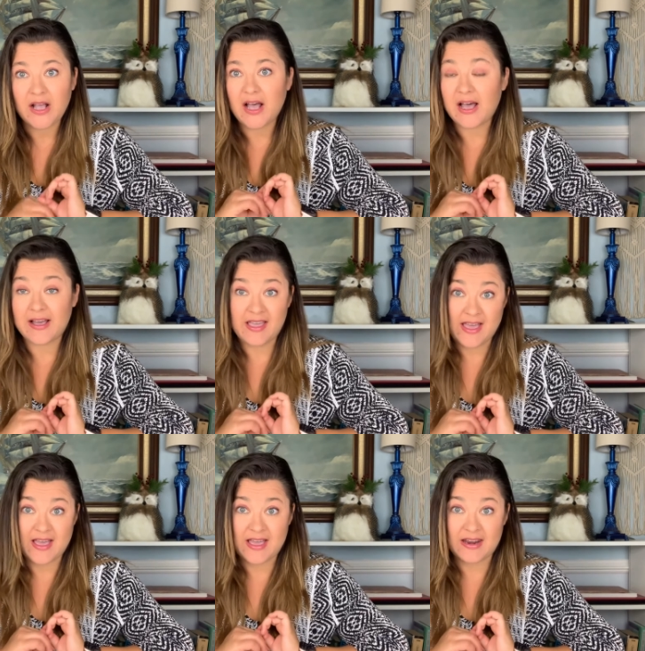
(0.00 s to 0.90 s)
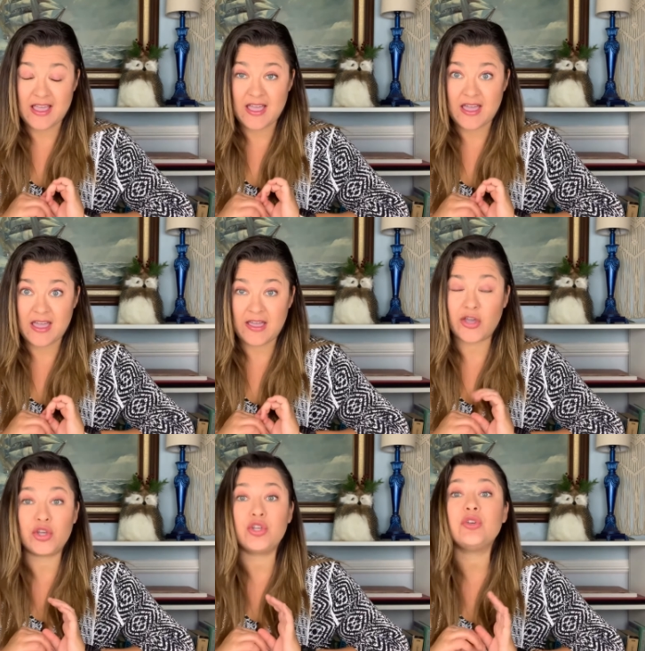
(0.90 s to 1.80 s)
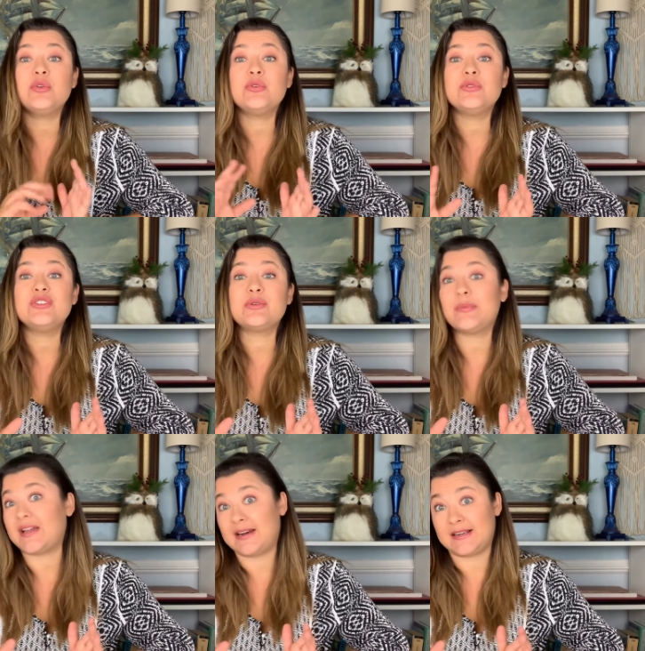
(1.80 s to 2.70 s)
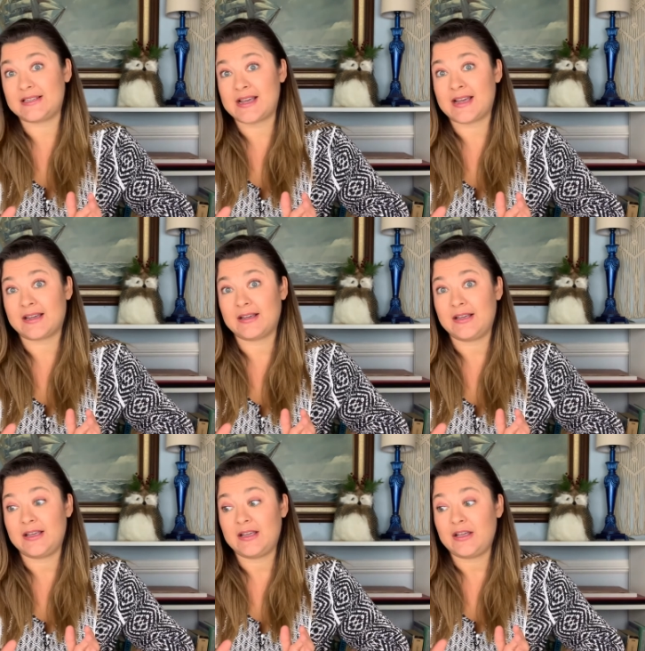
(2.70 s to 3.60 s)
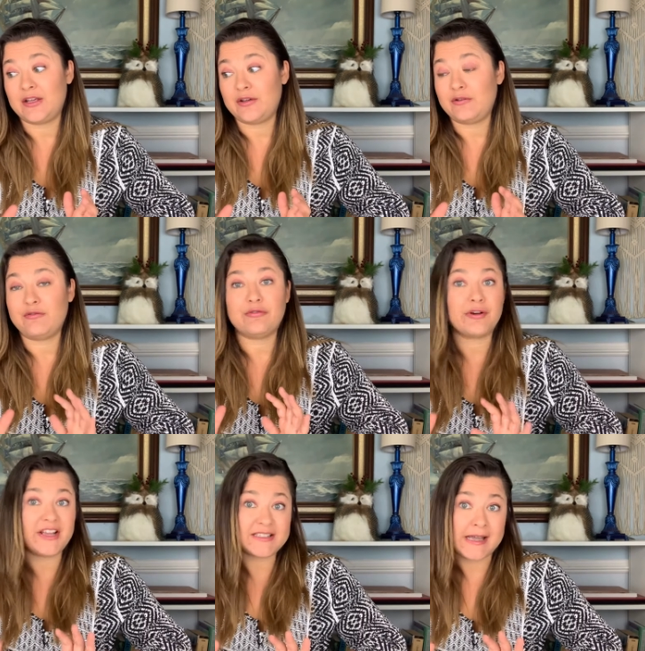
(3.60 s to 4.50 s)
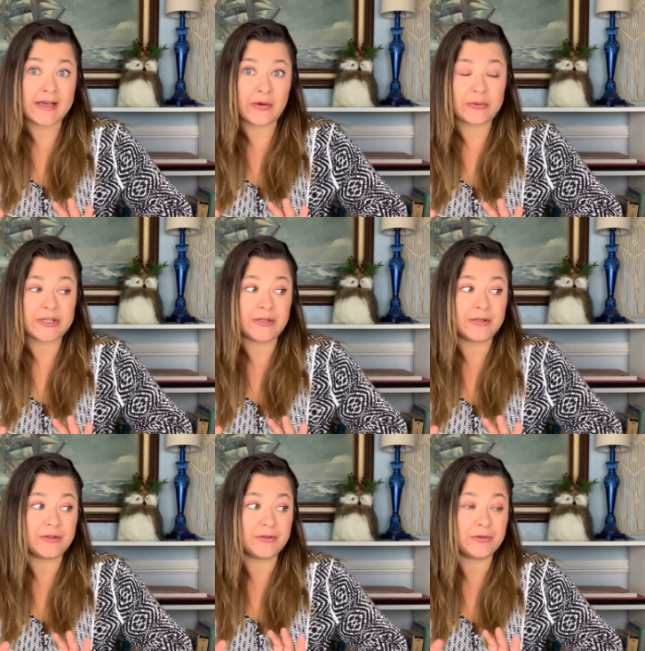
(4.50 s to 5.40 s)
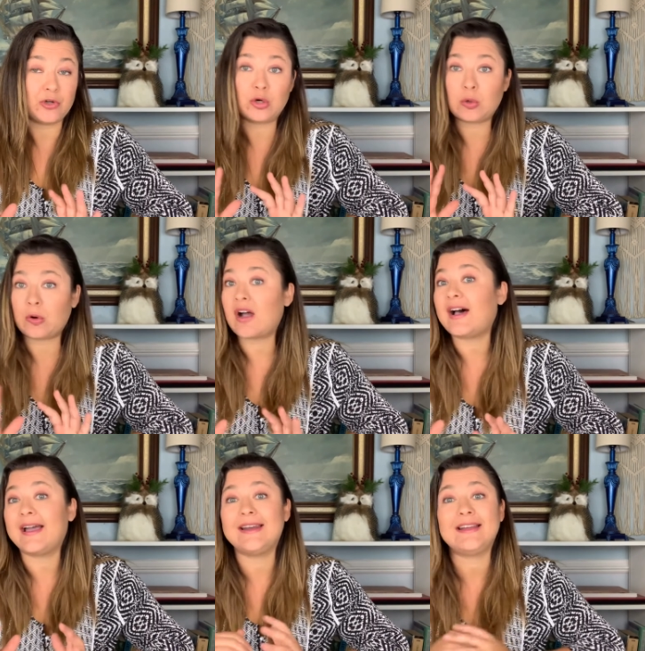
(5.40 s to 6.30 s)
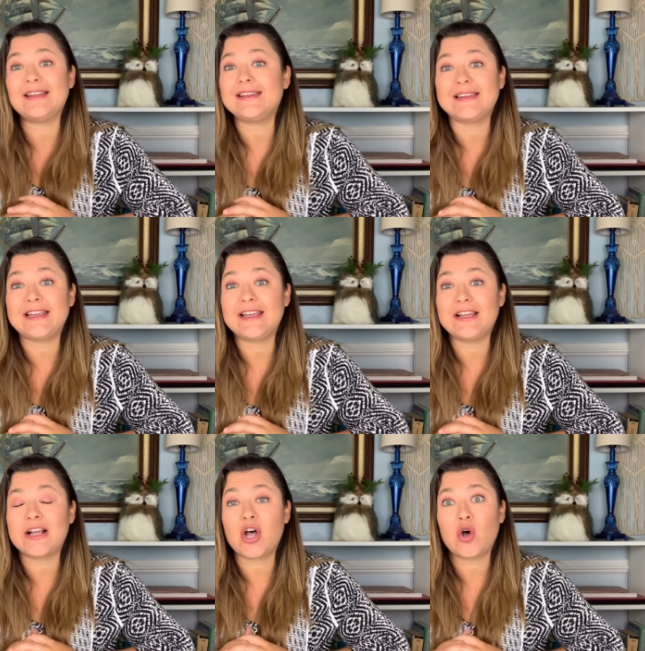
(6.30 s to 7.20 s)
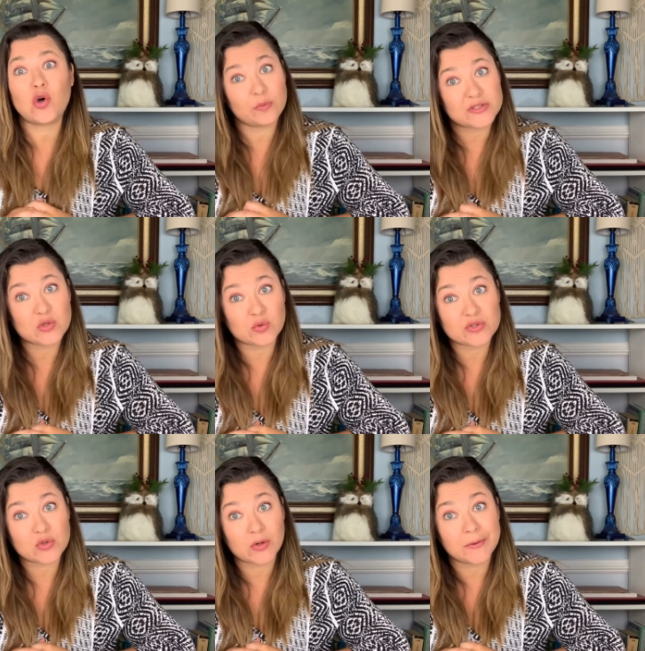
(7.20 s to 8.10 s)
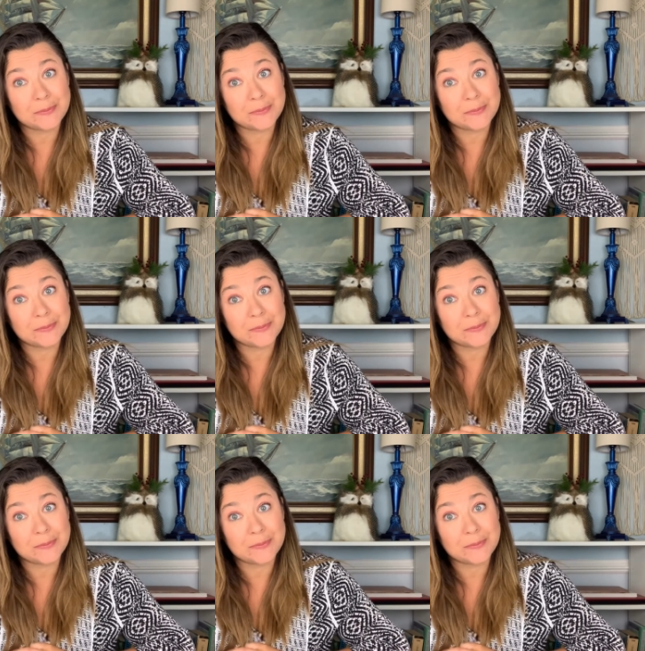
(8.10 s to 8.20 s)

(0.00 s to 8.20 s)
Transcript: I had a huge panic attack, freaked out, cried in the homeschool store